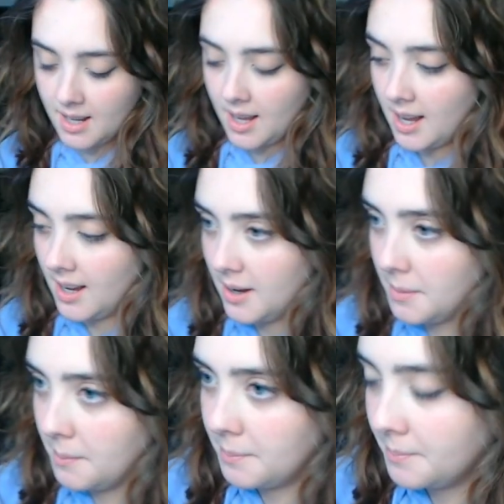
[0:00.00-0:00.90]

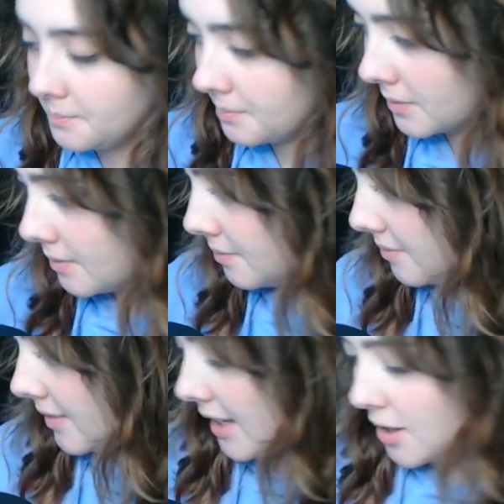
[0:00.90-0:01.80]
Um,
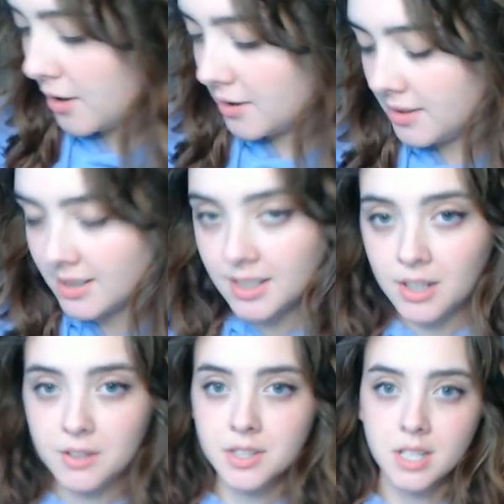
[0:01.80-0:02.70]
get all get
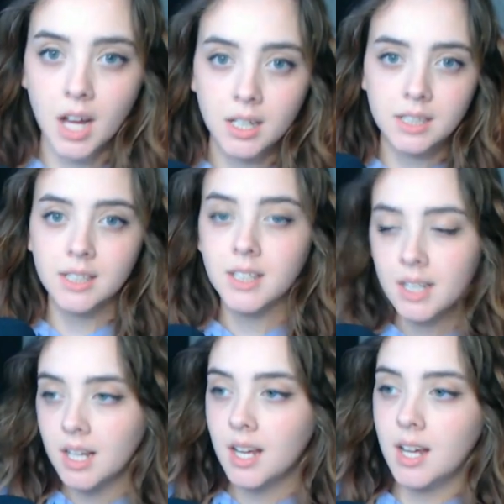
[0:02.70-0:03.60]
all snug.
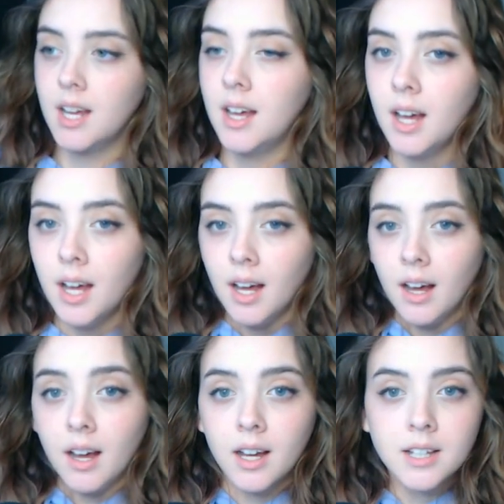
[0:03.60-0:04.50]

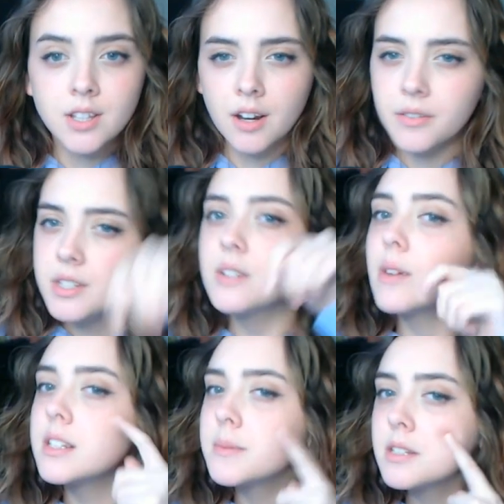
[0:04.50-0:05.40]
Sorry if you see
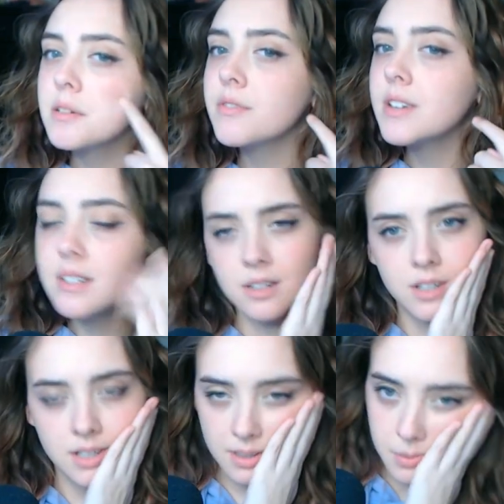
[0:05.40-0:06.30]
red spots on my face. That's just
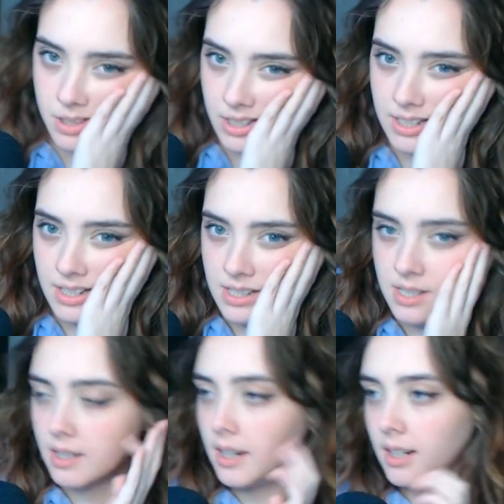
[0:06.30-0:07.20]
because I've been like
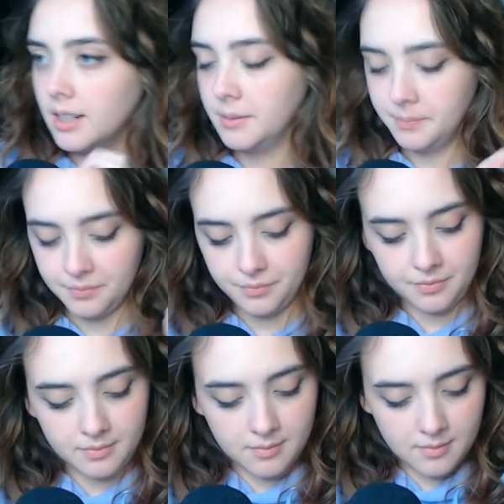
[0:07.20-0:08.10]
this. Um,
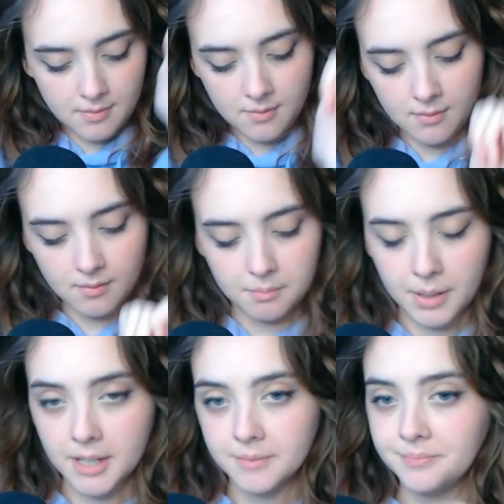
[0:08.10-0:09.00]

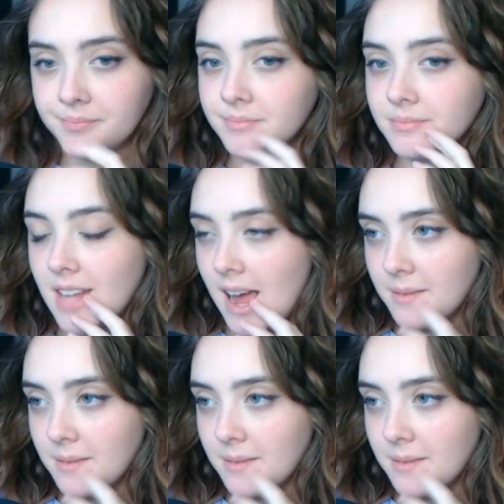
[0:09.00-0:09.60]
but yeah,